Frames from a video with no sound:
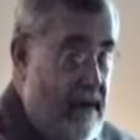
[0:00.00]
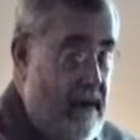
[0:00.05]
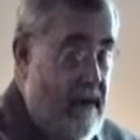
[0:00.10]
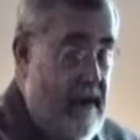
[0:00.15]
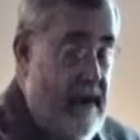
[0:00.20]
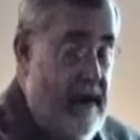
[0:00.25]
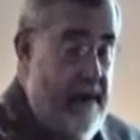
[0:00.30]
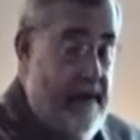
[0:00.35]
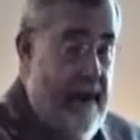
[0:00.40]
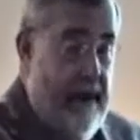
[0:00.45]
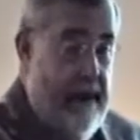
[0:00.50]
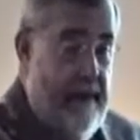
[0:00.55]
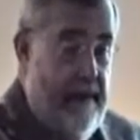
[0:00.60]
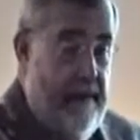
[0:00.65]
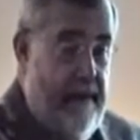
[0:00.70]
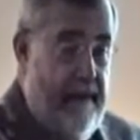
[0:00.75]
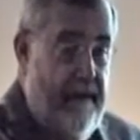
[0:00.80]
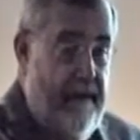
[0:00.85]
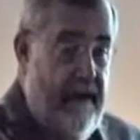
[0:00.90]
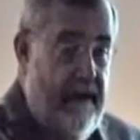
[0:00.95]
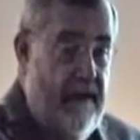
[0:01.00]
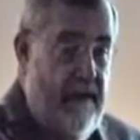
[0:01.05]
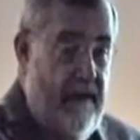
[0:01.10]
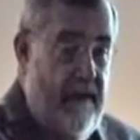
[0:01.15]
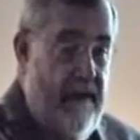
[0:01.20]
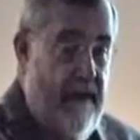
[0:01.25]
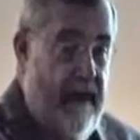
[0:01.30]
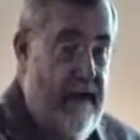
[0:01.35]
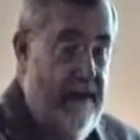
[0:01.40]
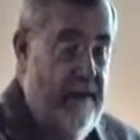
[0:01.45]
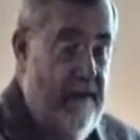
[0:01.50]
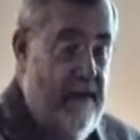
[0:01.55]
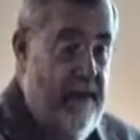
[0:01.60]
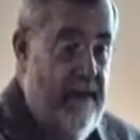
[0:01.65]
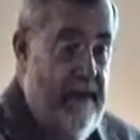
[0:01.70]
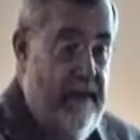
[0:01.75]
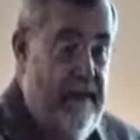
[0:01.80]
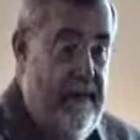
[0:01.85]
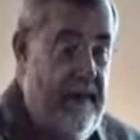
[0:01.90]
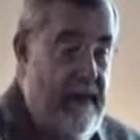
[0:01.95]
So anybody that professionally drives for a
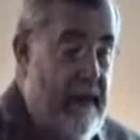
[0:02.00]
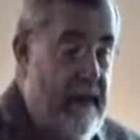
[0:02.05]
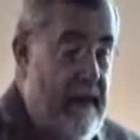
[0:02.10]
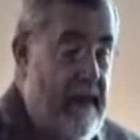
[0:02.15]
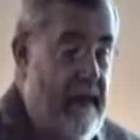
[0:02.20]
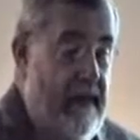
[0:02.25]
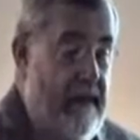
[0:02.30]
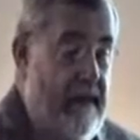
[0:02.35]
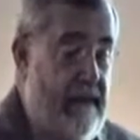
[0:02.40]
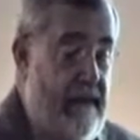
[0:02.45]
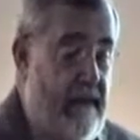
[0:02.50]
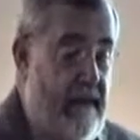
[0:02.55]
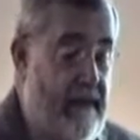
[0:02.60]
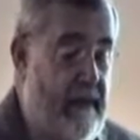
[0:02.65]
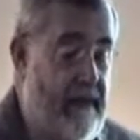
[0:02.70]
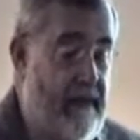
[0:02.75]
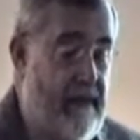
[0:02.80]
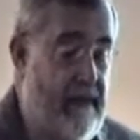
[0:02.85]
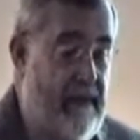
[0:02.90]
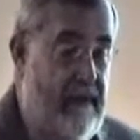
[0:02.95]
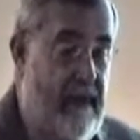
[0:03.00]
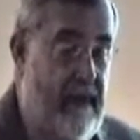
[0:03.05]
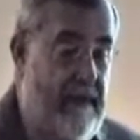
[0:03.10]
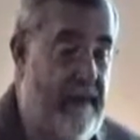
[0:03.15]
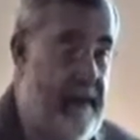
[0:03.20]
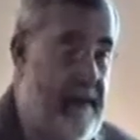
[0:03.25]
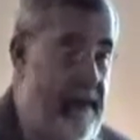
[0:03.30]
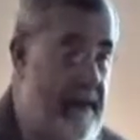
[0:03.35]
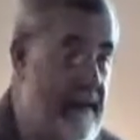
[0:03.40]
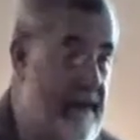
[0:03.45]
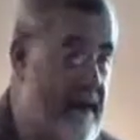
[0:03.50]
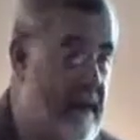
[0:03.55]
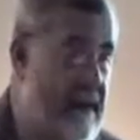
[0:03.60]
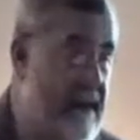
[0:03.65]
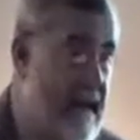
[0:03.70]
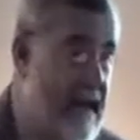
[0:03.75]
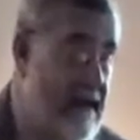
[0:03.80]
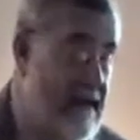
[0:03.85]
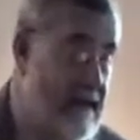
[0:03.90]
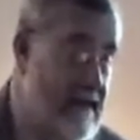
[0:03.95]
living is going to be susceptible to
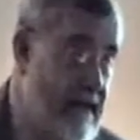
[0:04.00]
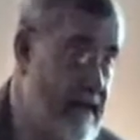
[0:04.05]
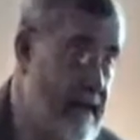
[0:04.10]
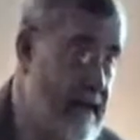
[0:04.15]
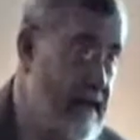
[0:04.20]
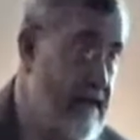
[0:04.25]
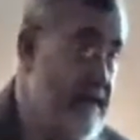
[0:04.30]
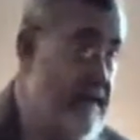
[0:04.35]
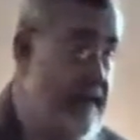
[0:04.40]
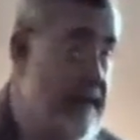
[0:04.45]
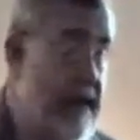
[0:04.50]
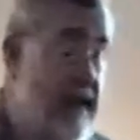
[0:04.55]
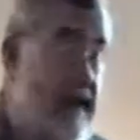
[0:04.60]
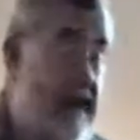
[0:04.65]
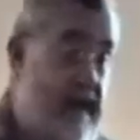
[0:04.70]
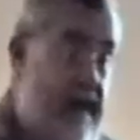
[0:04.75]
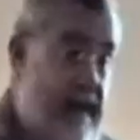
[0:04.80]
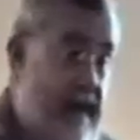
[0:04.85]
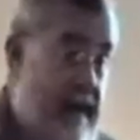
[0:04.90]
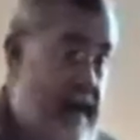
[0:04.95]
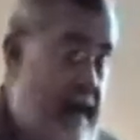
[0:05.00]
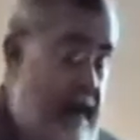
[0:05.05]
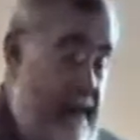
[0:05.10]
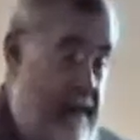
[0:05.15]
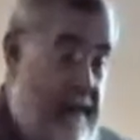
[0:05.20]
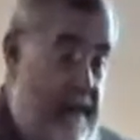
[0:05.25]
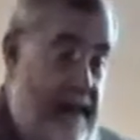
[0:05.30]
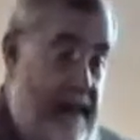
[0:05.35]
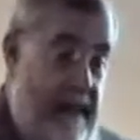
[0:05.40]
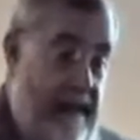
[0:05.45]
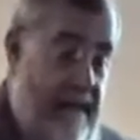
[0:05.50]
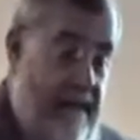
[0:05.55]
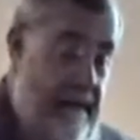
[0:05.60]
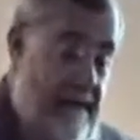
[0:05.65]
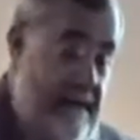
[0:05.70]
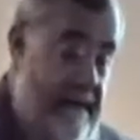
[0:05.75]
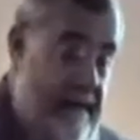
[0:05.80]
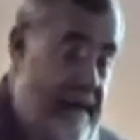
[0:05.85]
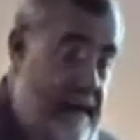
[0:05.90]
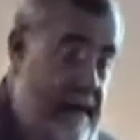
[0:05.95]
testing. Now let me tell you
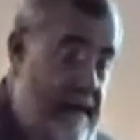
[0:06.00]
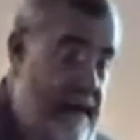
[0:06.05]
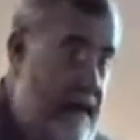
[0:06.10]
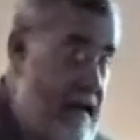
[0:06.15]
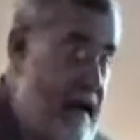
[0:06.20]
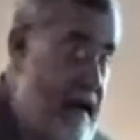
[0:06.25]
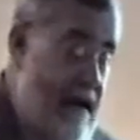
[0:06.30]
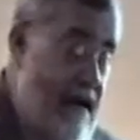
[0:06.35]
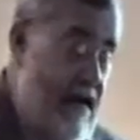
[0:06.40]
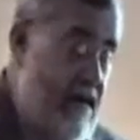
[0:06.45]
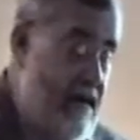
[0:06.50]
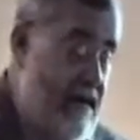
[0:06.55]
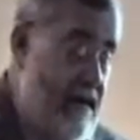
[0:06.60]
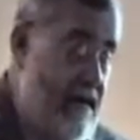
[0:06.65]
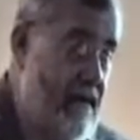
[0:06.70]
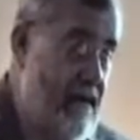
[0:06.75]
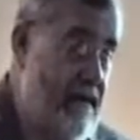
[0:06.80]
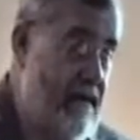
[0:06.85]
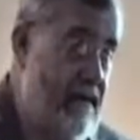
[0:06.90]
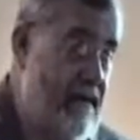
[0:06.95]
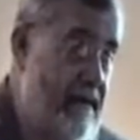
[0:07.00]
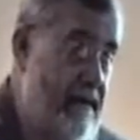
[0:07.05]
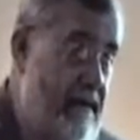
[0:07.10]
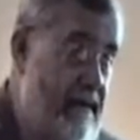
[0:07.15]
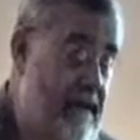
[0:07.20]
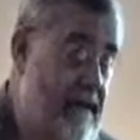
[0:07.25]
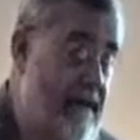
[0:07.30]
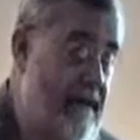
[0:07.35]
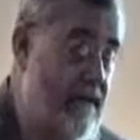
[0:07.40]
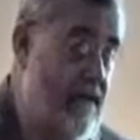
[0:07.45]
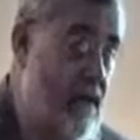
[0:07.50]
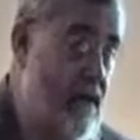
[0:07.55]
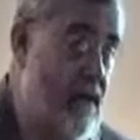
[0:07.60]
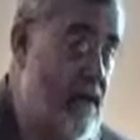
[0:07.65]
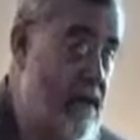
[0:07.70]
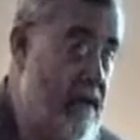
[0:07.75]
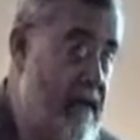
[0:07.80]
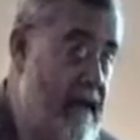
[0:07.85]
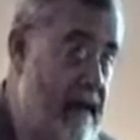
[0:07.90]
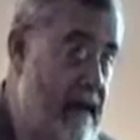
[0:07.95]
something. They're not all going to go to sleep centers. The
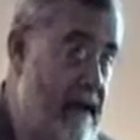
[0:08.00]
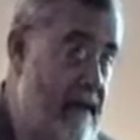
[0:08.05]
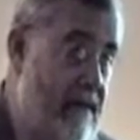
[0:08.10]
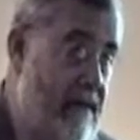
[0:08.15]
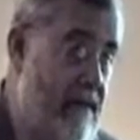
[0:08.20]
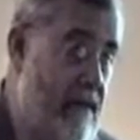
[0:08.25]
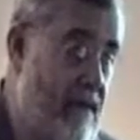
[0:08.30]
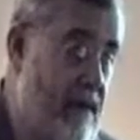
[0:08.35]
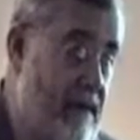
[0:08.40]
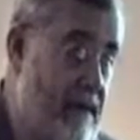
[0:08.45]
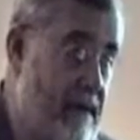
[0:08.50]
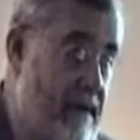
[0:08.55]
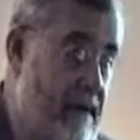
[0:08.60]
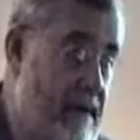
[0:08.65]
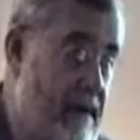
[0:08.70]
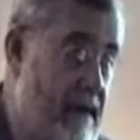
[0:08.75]
world can't afford it.